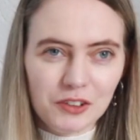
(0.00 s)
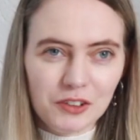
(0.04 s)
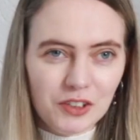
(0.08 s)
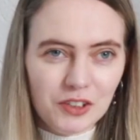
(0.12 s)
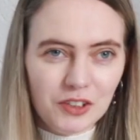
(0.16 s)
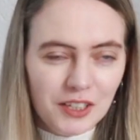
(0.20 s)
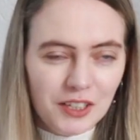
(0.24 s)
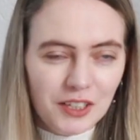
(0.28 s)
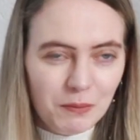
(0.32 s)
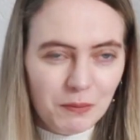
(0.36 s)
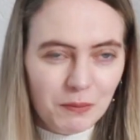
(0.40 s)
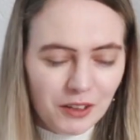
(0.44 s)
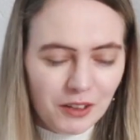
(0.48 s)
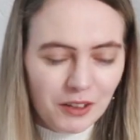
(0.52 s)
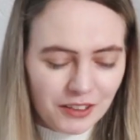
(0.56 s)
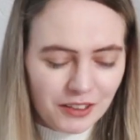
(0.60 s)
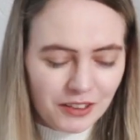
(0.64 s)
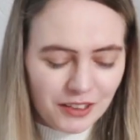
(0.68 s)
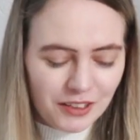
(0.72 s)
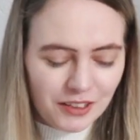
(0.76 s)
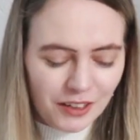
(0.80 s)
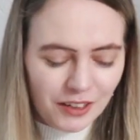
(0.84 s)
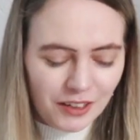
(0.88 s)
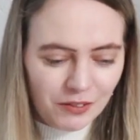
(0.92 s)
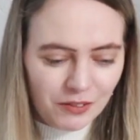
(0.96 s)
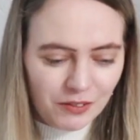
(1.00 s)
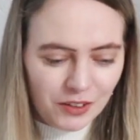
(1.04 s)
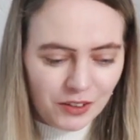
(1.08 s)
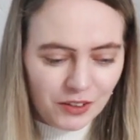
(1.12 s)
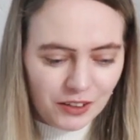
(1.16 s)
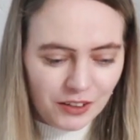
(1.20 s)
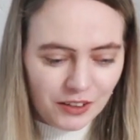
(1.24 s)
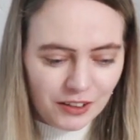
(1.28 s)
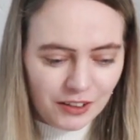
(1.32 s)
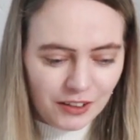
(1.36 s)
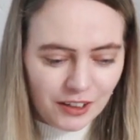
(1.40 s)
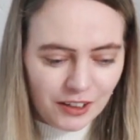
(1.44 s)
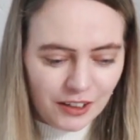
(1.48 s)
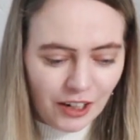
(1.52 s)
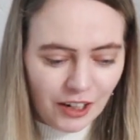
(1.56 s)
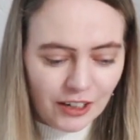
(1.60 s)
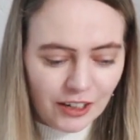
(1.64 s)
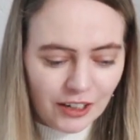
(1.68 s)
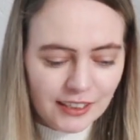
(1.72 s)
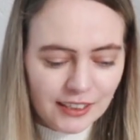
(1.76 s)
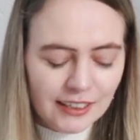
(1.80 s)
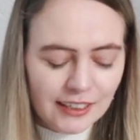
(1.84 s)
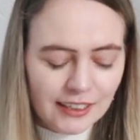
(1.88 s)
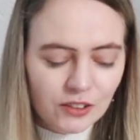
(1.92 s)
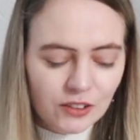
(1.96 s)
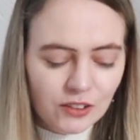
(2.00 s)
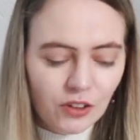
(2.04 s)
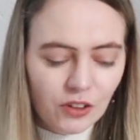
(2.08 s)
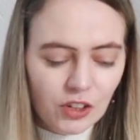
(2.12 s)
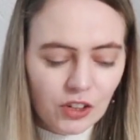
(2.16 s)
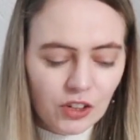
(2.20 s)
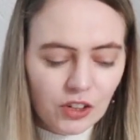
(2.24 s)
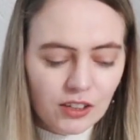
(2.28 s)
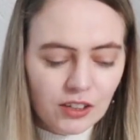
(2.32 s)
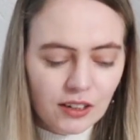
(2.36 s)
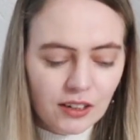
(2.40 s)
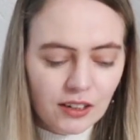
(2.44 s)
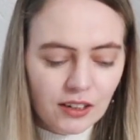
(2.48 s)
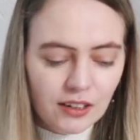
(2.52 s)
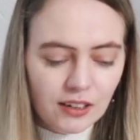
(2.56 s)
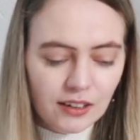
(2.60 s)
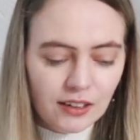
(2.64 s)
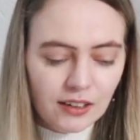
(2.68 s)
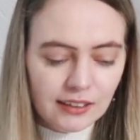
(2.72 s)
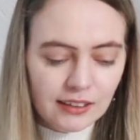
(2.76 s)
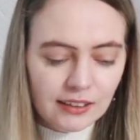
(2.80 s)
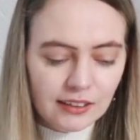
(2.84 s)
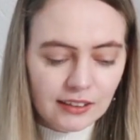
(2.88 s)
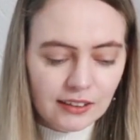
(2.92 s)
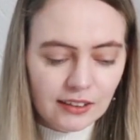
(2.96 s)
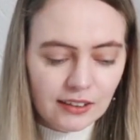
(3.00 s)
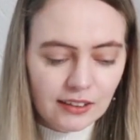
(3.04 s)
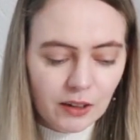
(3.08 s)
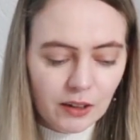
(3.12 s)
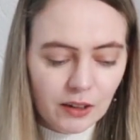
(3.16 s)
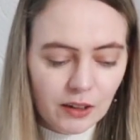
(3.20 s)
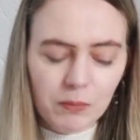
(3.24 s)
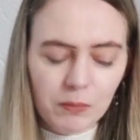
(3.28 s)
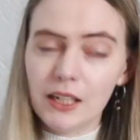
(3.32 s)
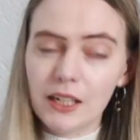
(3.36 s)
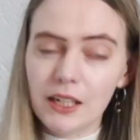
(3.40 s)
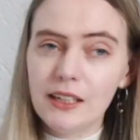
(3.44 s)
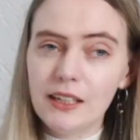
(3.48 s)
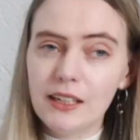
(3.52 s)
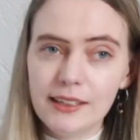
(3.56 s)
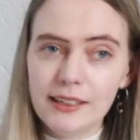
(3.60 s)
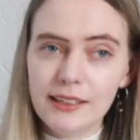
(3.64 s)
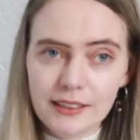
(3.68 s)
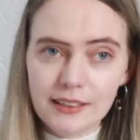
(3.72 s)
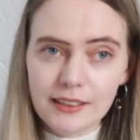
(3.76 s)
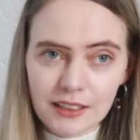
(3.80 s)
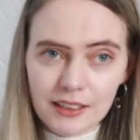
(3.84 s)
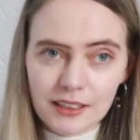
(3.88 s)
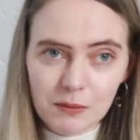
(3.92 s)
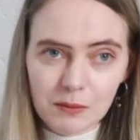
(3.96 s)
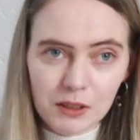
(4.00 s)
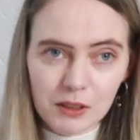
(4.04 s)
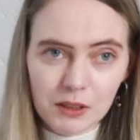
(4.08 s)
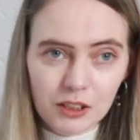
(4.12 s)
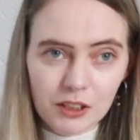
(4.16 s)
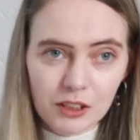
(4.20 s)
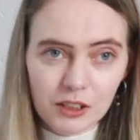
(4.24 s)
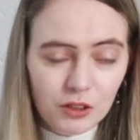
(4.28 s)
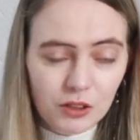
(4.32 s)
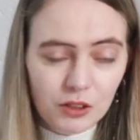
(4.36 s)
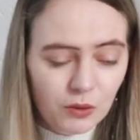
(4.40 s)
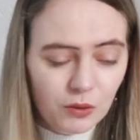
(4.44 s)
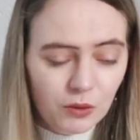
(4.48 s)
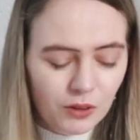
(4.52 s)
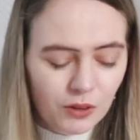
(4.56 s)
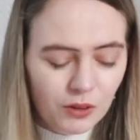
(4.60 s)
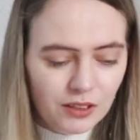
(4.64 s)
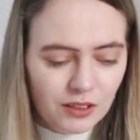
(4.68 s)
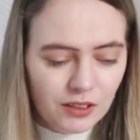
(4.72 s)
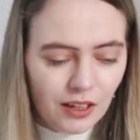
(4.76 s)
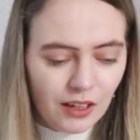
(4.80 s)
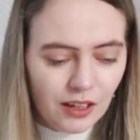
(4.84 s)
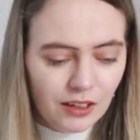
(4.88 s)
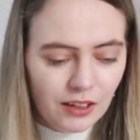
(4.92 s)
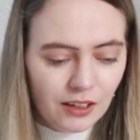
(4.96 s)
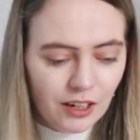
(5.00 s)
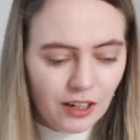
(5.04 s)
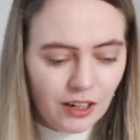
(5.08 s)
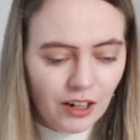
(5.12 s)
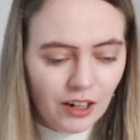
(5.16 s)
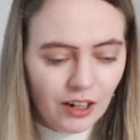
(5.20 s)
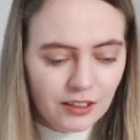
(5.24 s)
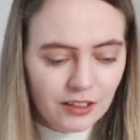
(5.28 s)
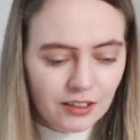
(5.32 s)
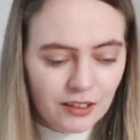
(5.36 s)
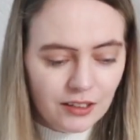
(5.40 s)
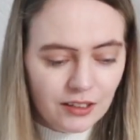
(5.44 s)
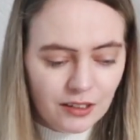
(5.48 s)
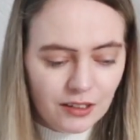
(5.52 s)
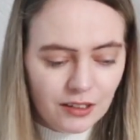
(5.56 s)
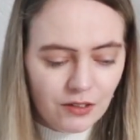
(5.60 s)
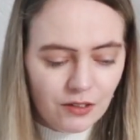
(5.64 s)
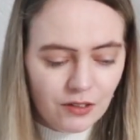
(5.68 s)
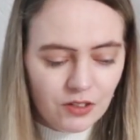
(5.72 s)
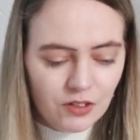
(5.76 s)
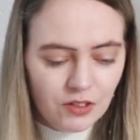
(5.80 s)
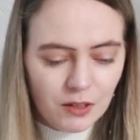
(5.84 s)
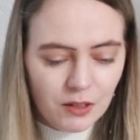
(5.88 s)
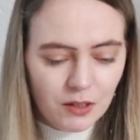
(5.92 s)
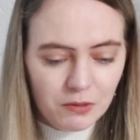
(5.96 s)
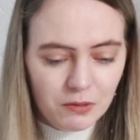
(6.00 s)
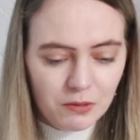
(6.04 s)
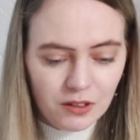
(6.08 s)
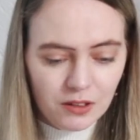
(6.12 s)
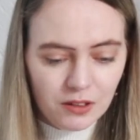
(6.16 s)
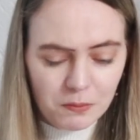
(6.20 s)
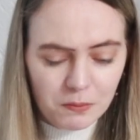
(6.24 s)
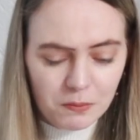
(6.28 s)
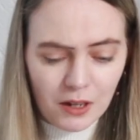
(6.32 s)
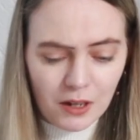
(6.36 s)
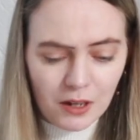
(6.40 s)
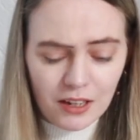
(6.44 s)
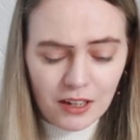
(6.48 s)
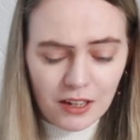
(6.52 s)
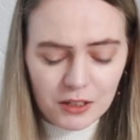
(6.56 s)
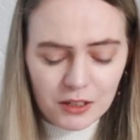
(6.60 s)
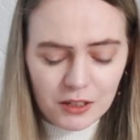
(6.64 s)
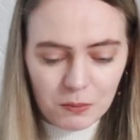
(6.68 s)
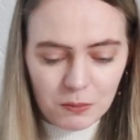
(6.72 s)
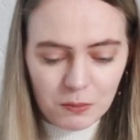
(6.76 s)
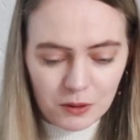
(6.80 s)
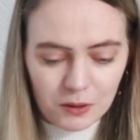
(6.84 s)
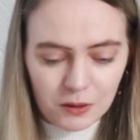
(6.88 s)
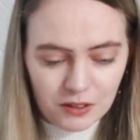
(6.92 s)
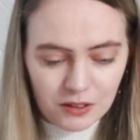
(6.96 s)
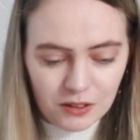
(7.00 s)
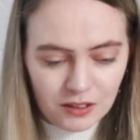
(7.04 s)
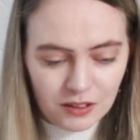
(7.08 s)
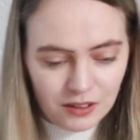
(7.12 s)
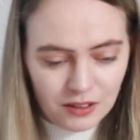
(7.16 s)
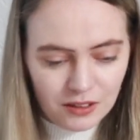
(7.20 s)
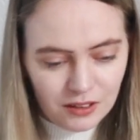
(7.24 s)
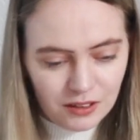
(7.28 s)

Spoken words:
to see him in this kind of a character. It's not completely dissimilar to his other characters that I've seen him as, but.